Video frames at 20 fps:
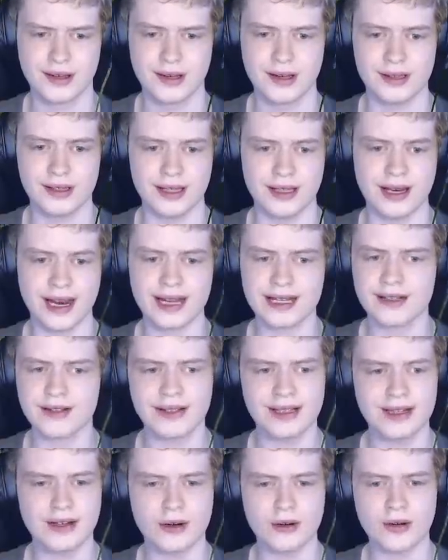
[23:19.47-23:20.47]
Did I clean
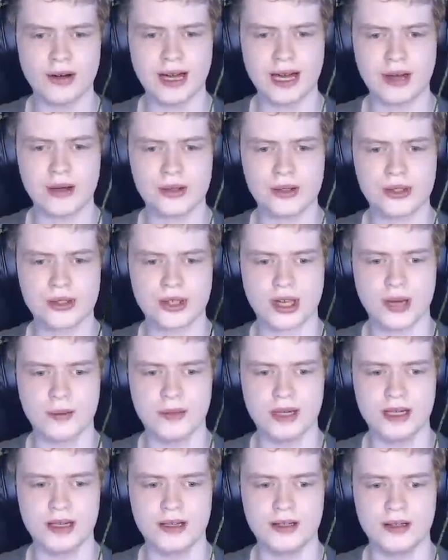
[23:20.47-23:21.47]
the whole house? I
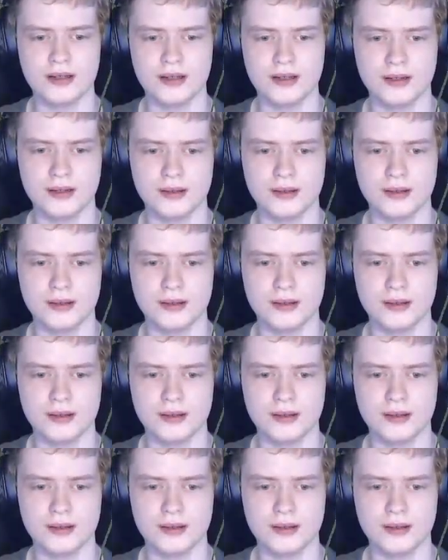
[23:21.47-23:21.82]
mean...